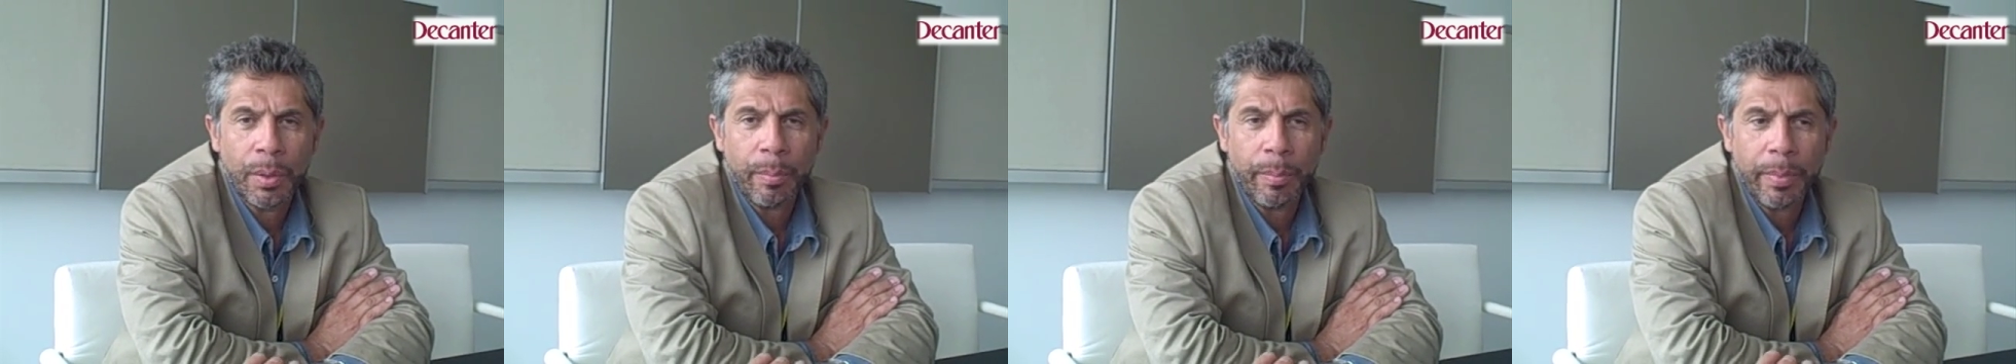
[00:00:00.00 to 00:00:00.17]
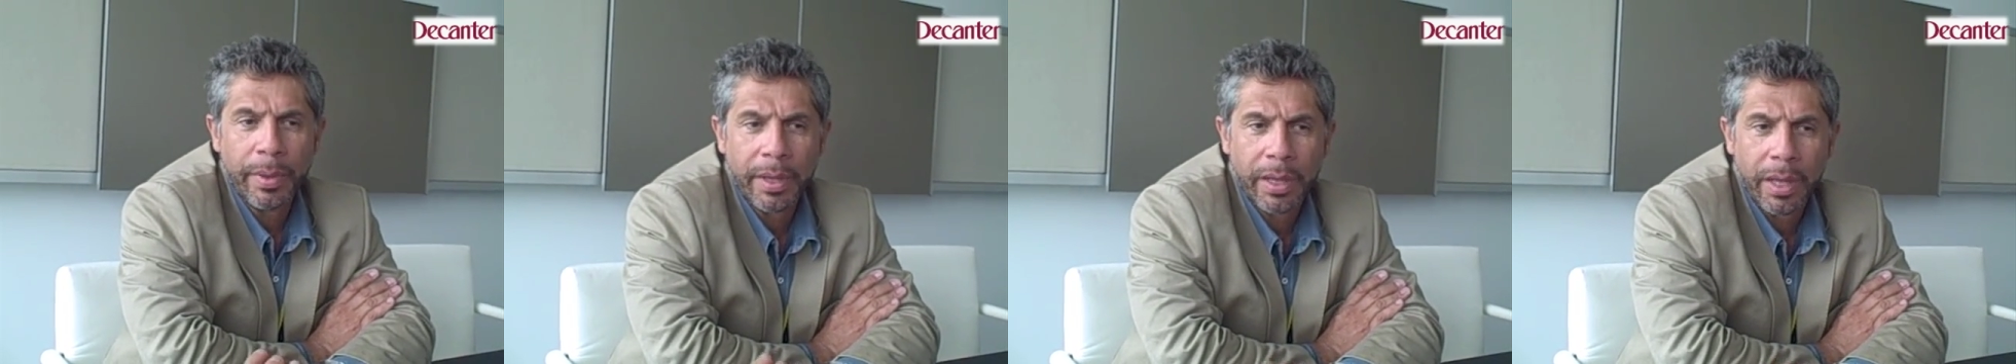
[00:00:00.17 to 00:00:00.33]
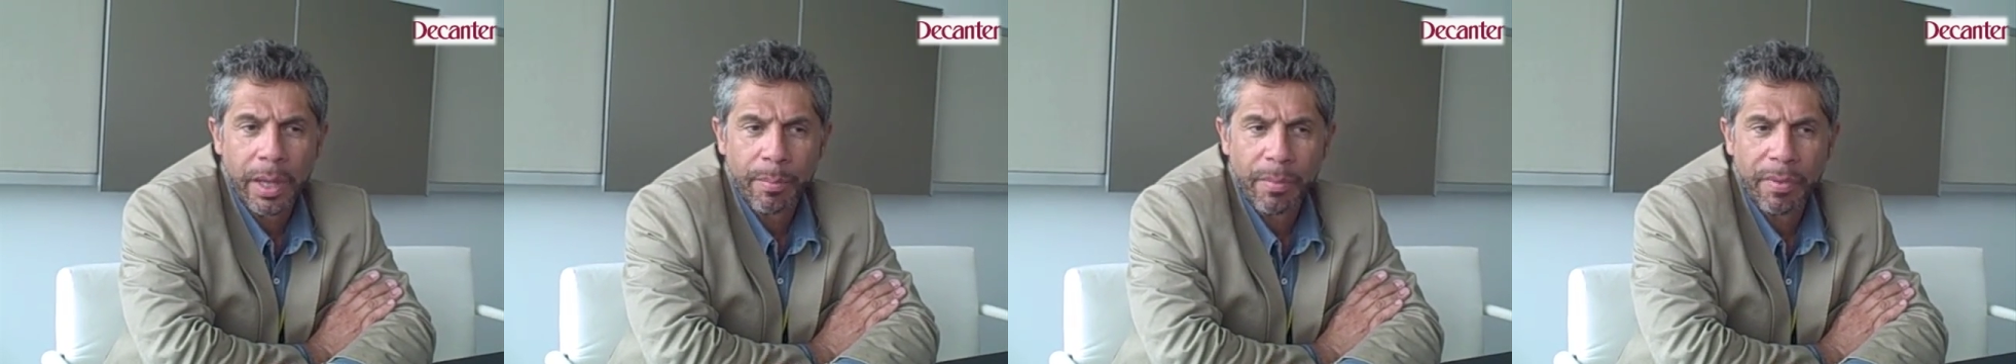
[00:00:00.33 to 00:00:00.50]

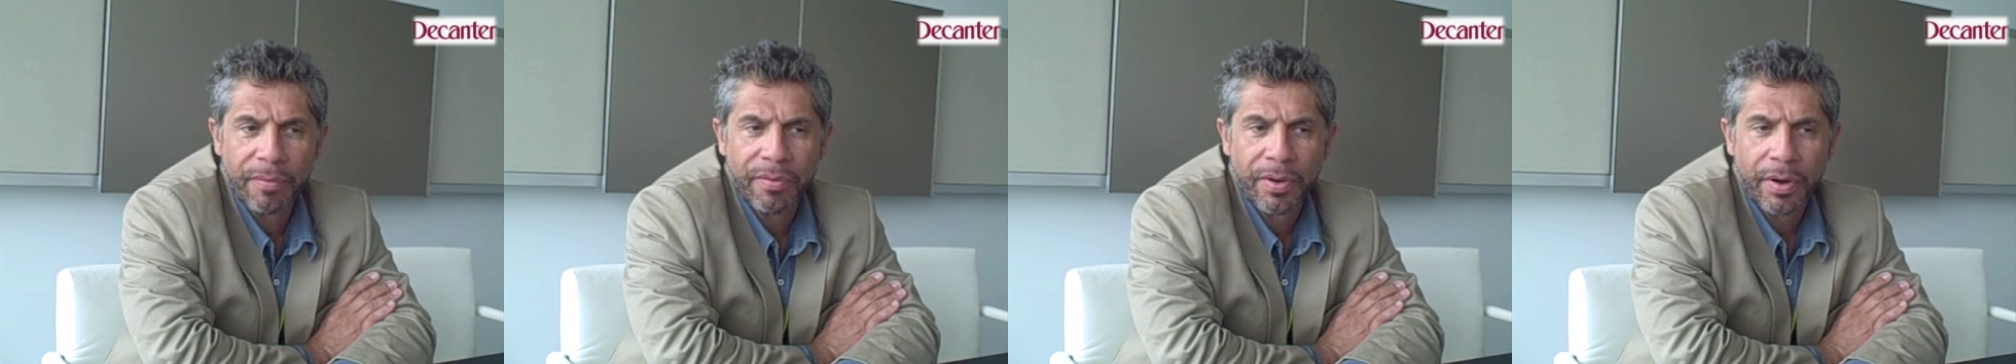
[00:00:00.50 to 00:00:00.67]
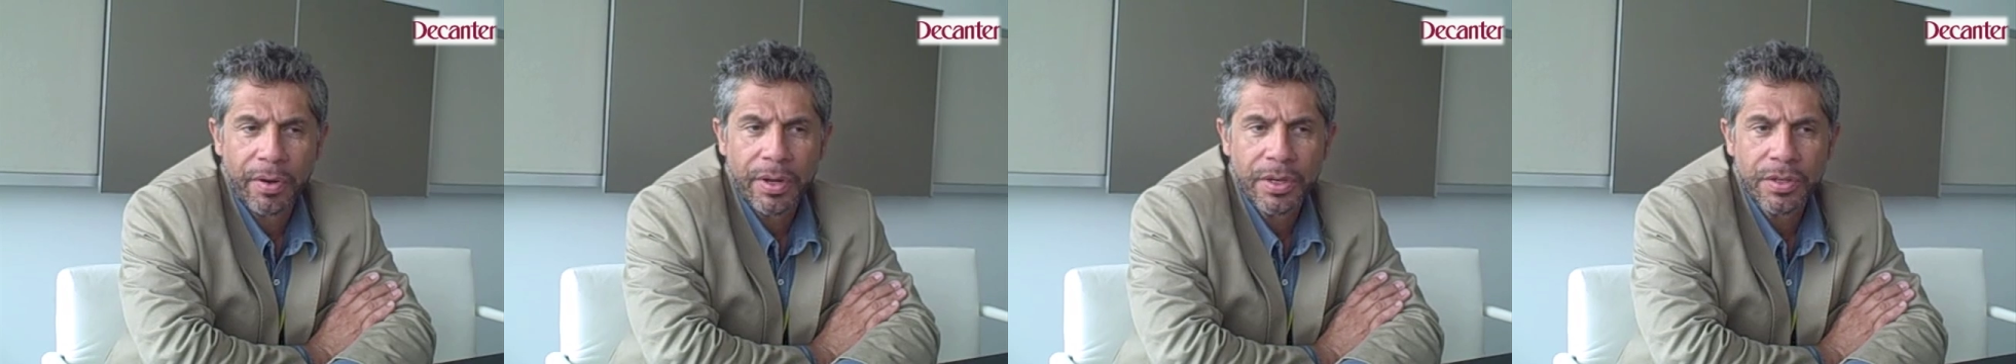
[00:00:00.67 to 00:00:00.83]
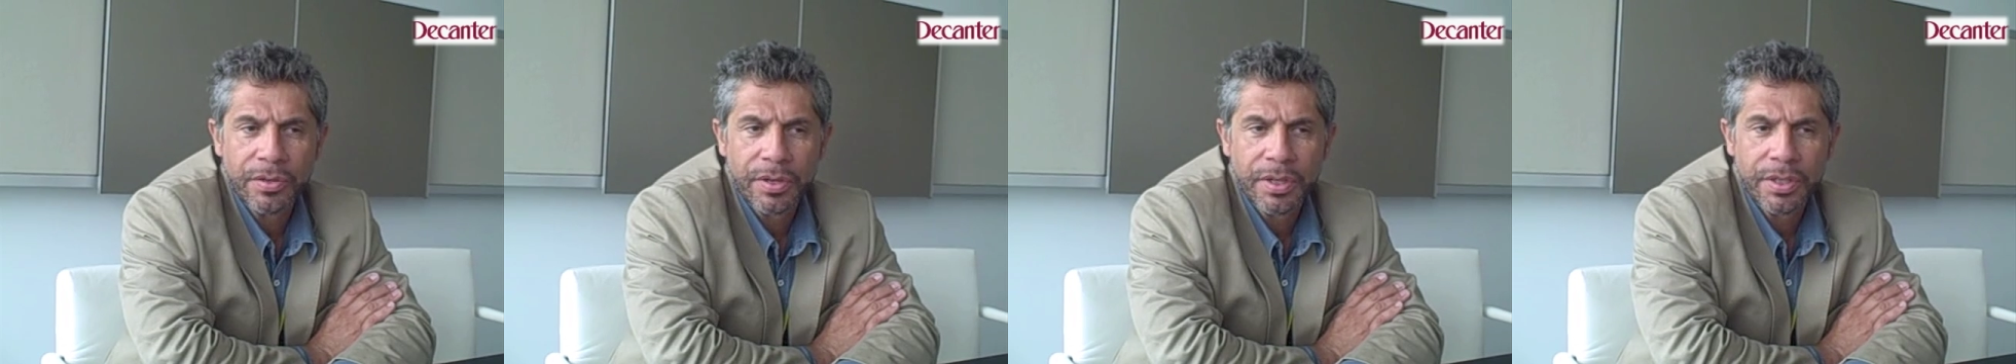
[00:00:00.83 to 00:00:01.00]
become a
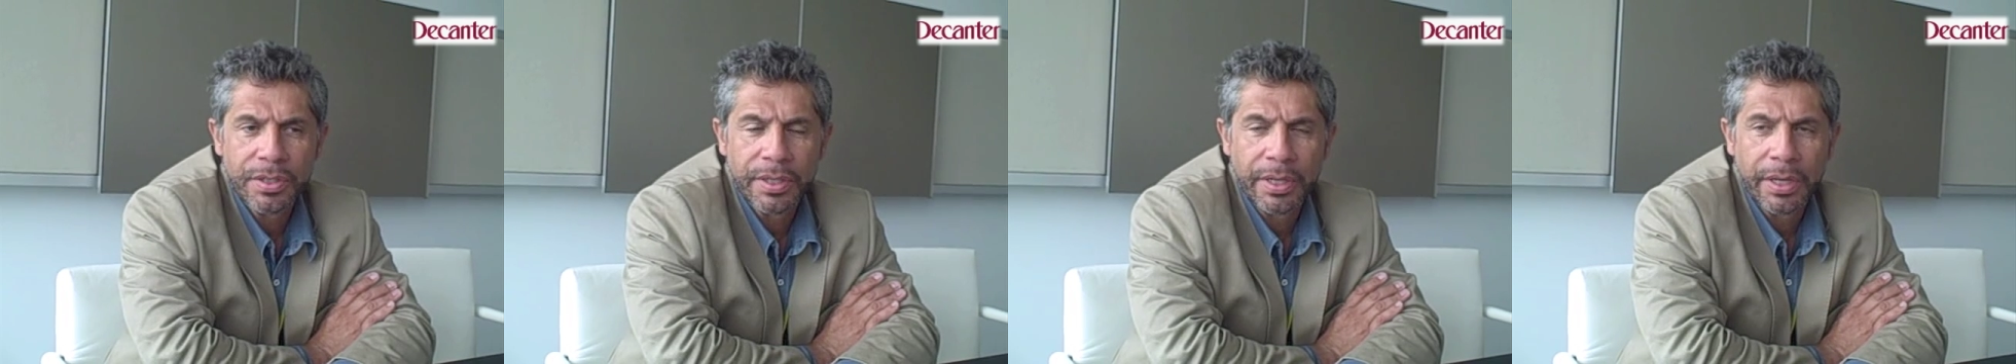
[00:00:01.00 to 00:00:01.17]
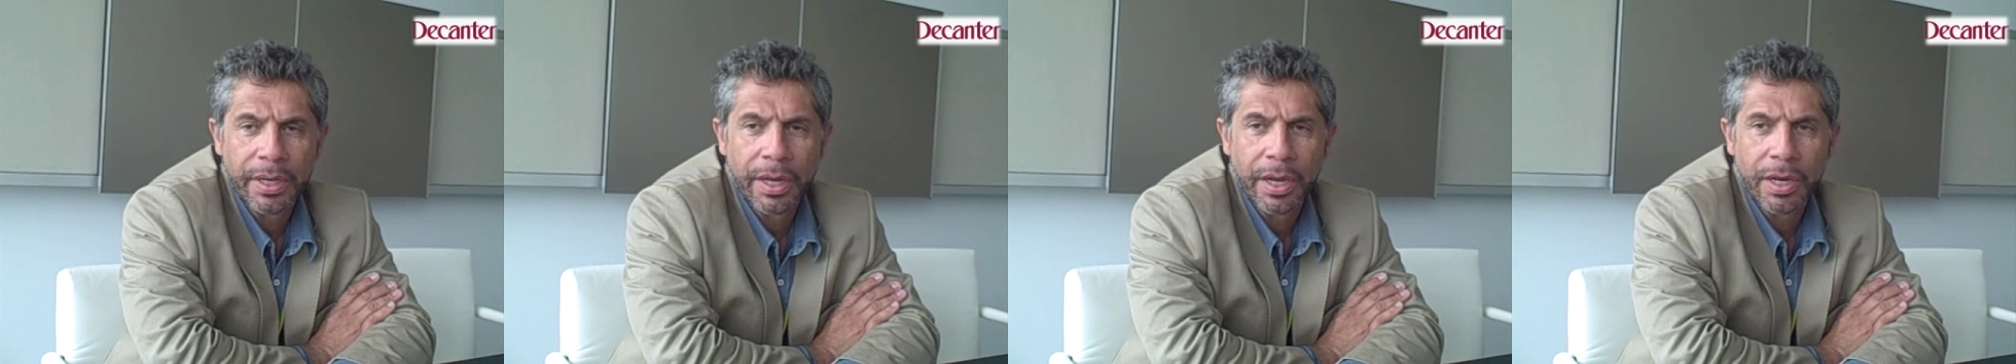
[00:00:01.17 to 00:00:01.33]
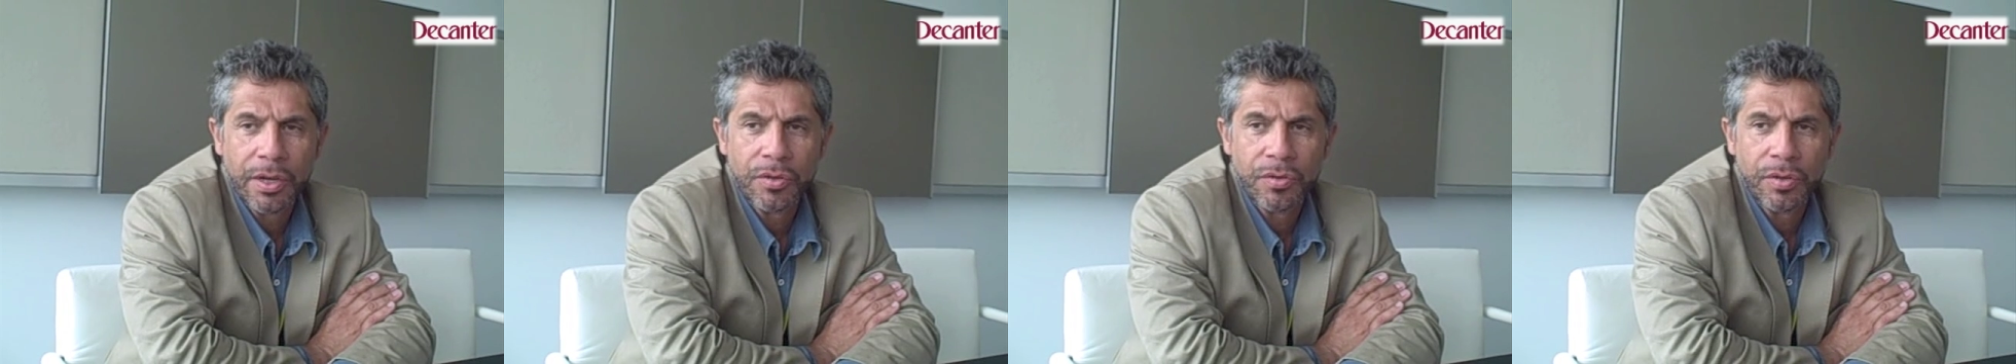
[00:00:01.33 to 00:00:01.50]
very interesting
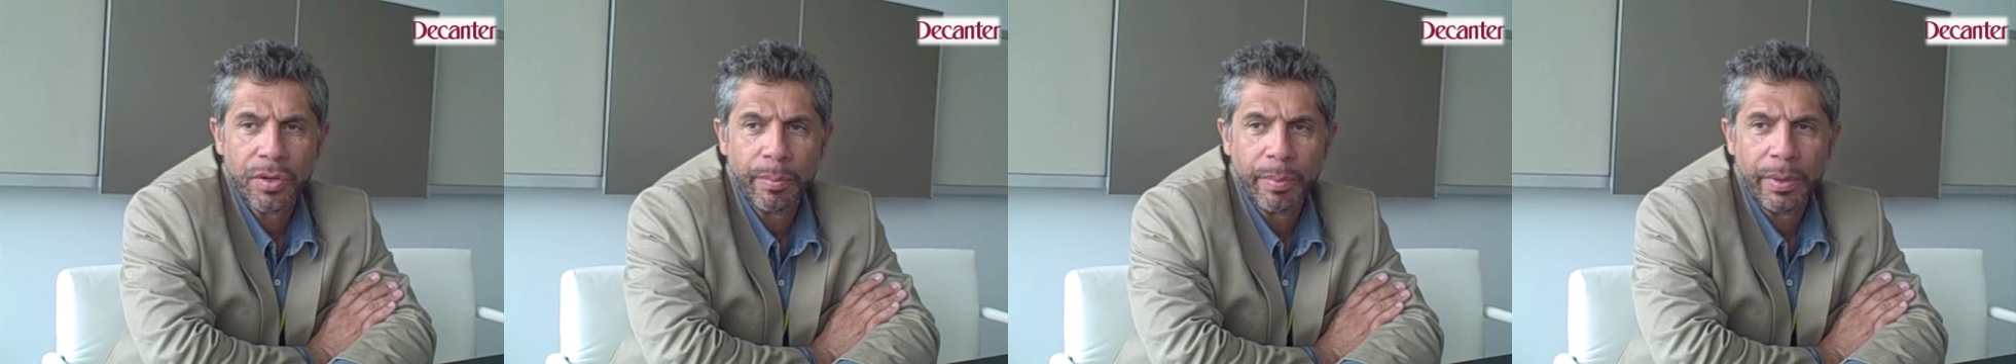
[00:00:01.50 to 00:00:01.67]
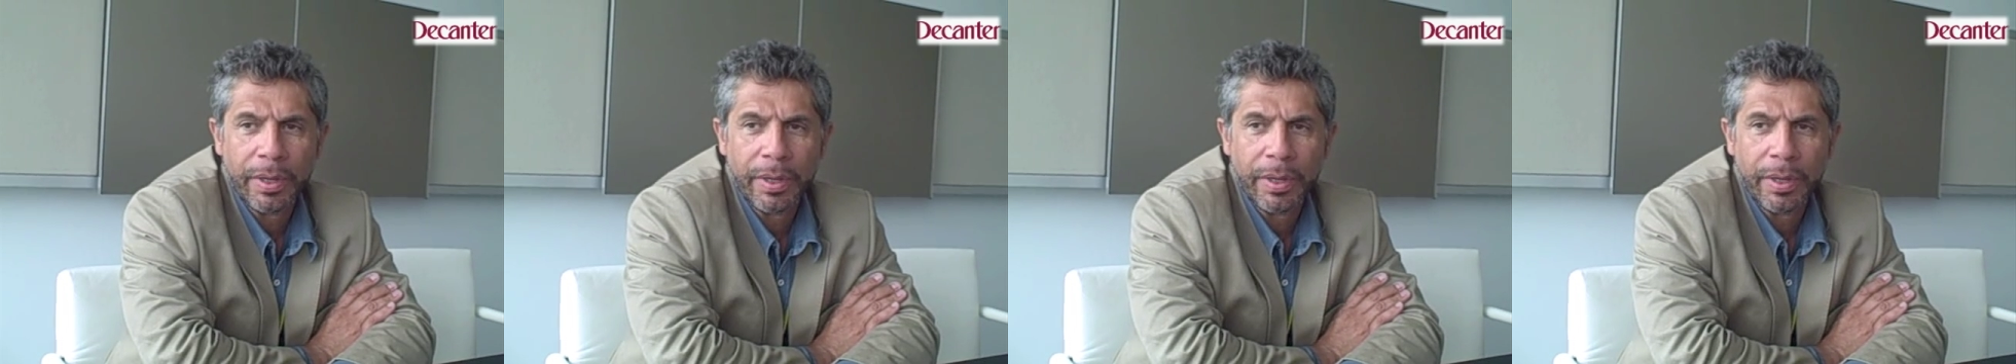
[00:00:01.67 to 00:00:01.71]
country